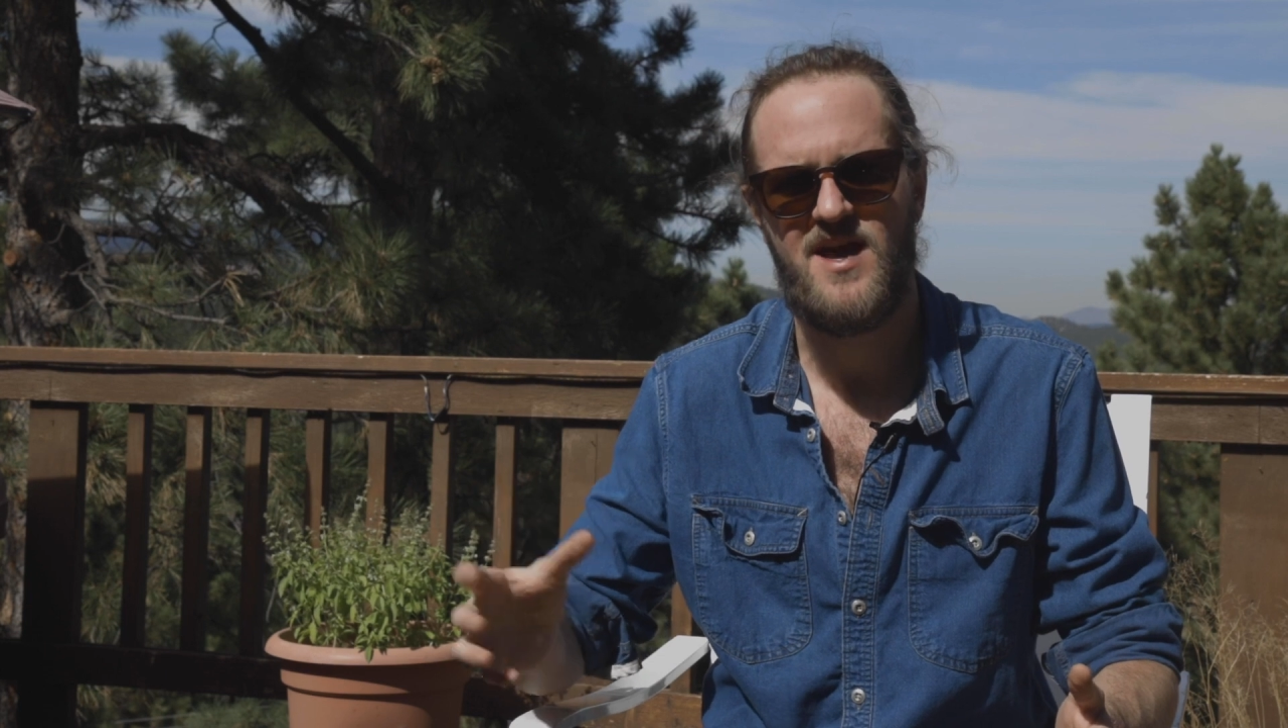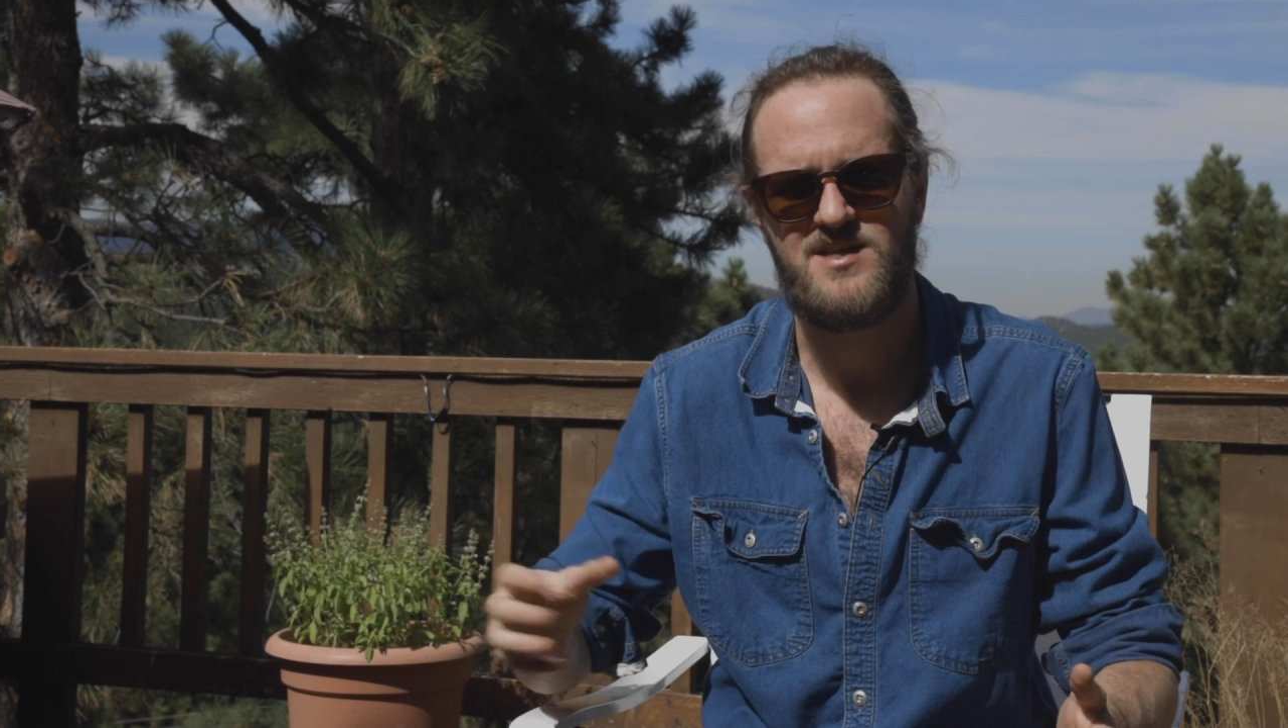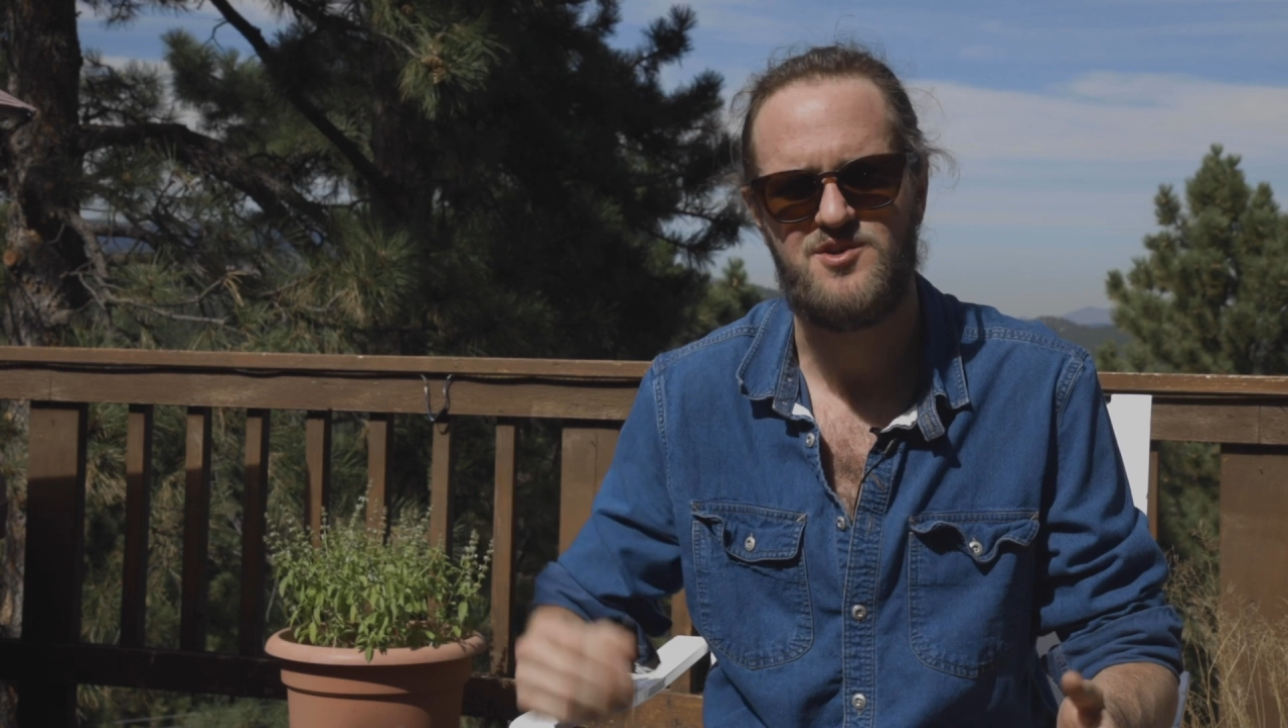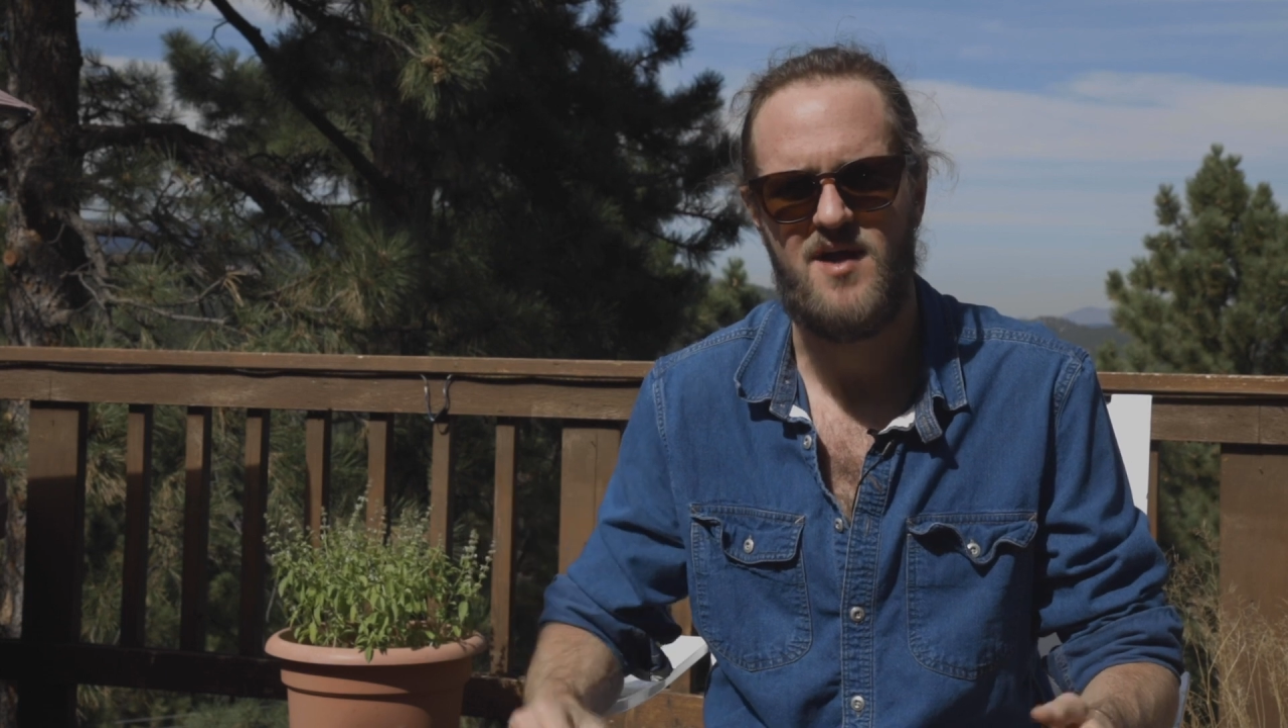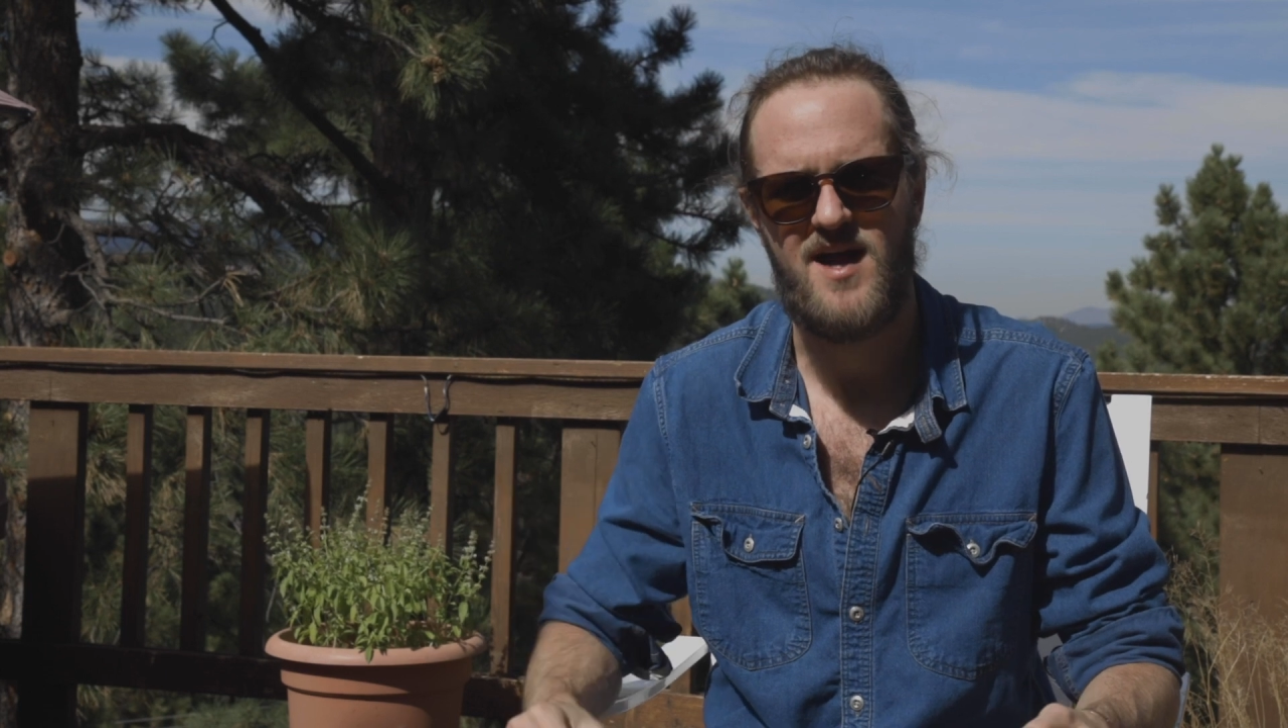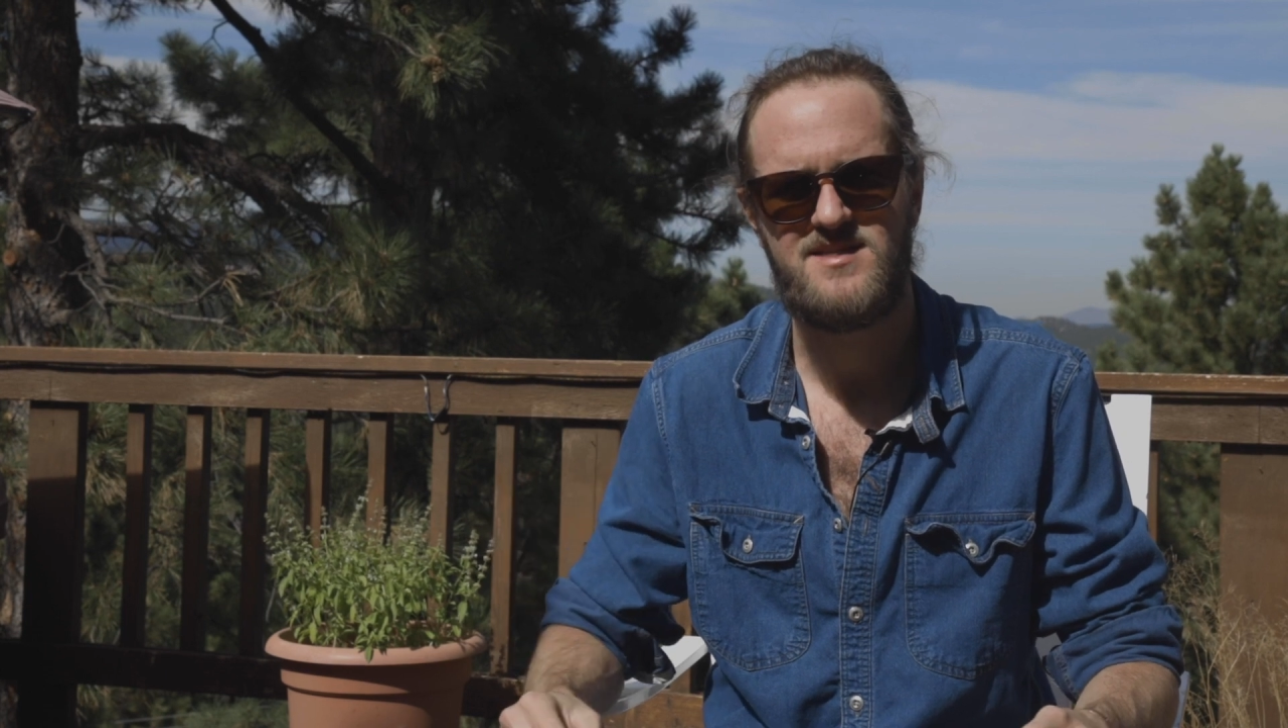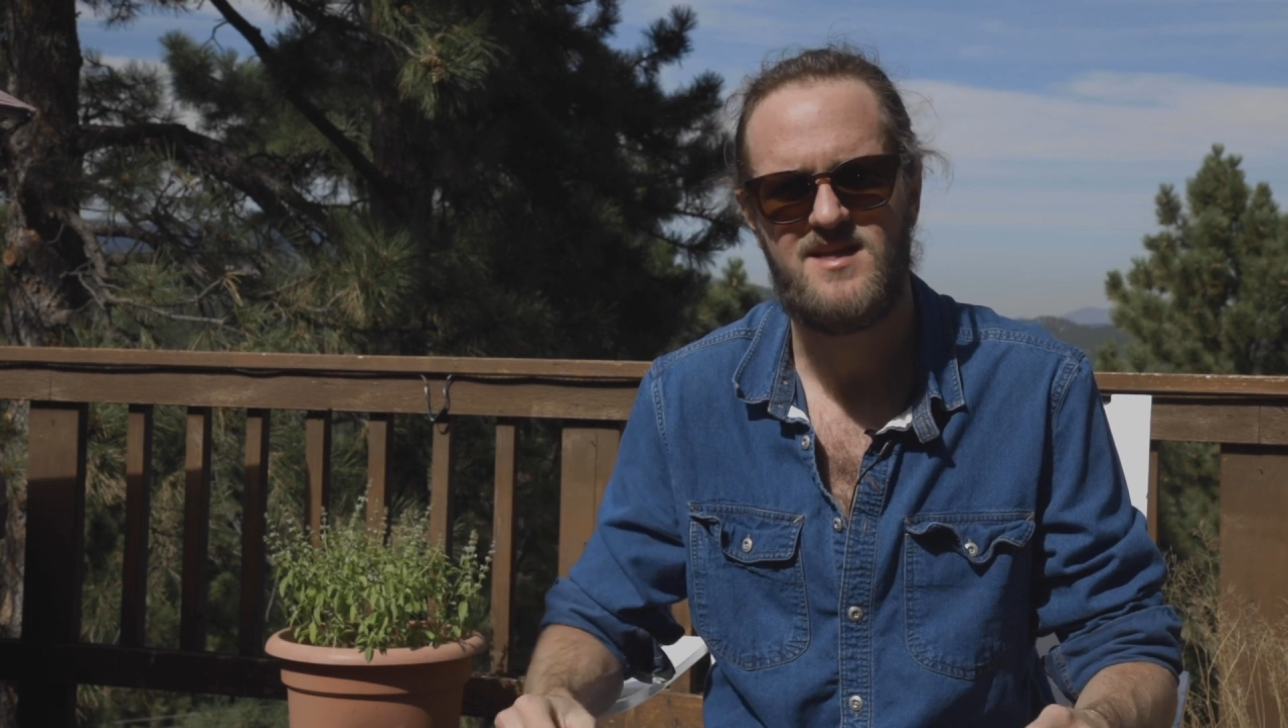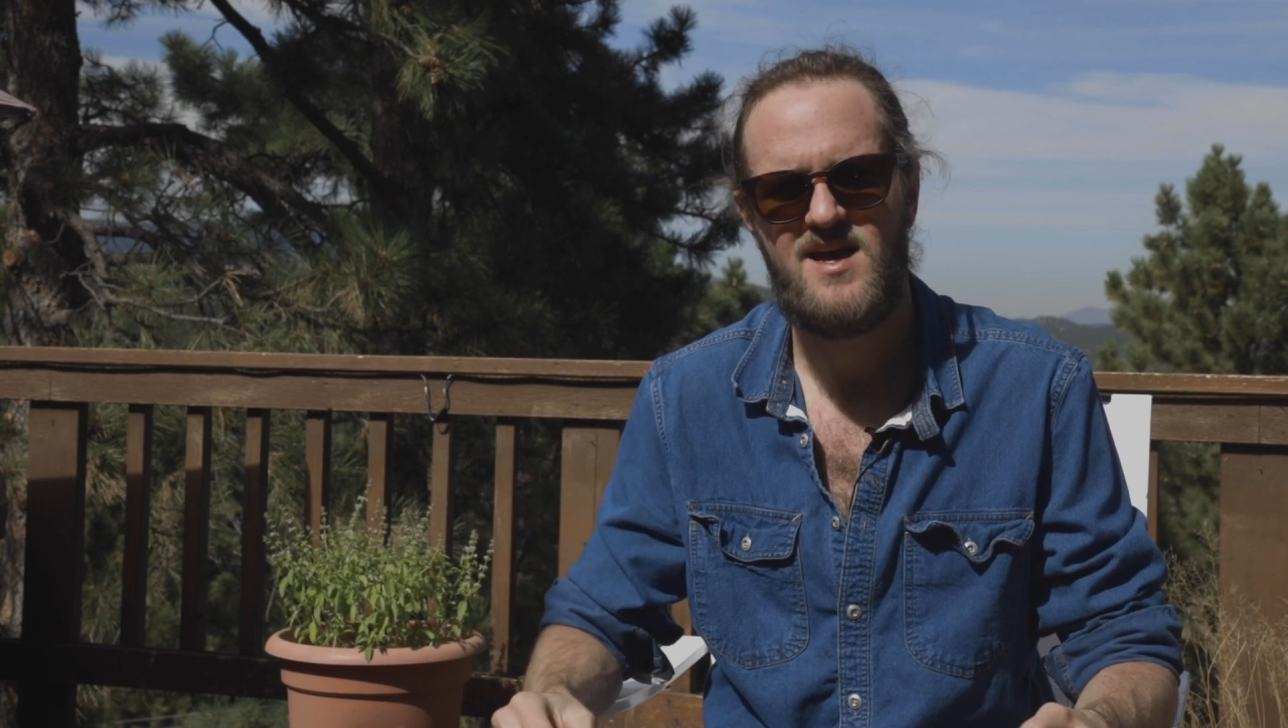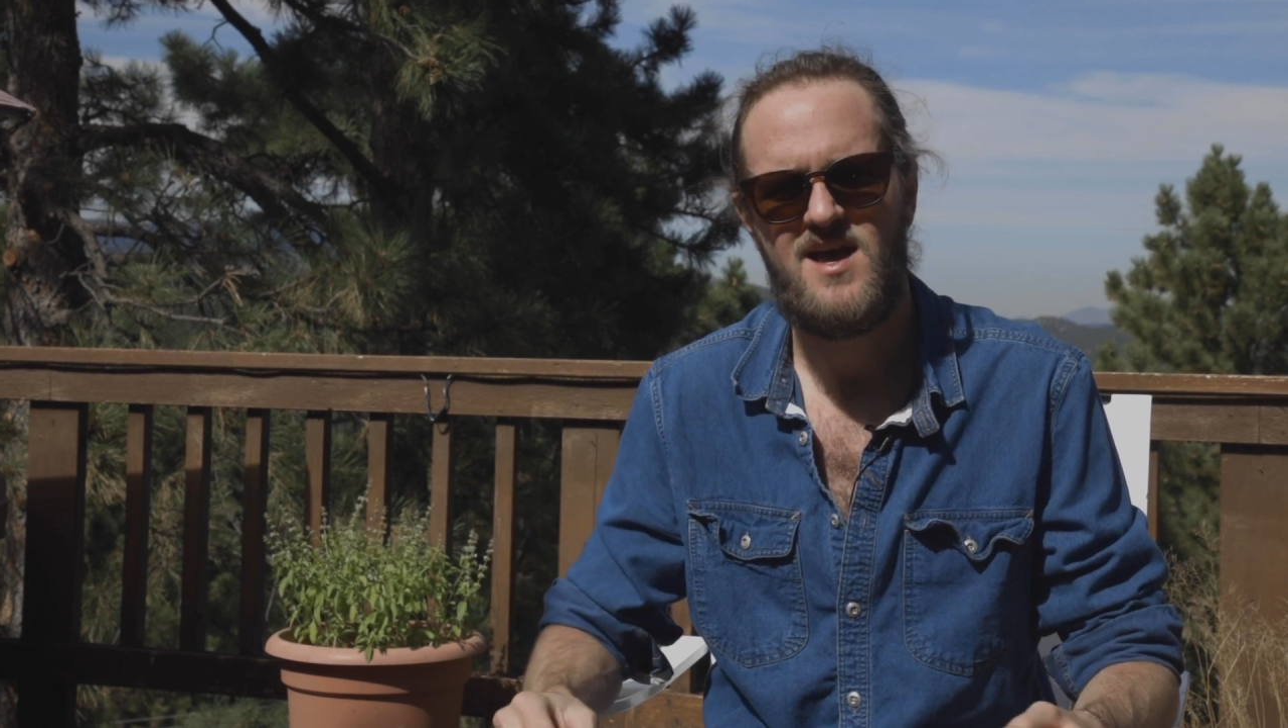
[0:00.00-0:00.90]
extract.